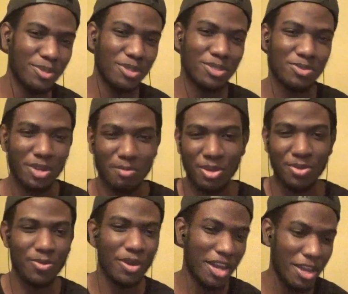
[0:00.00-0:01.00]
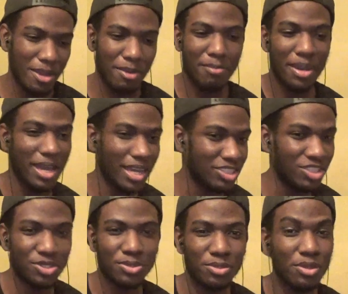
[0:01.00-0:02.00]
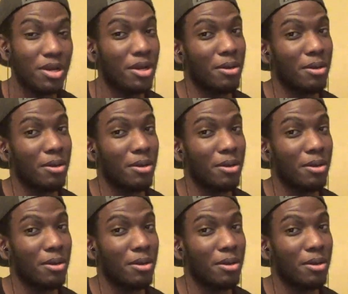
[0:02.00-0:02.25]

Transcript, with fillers: it's coming right back to you.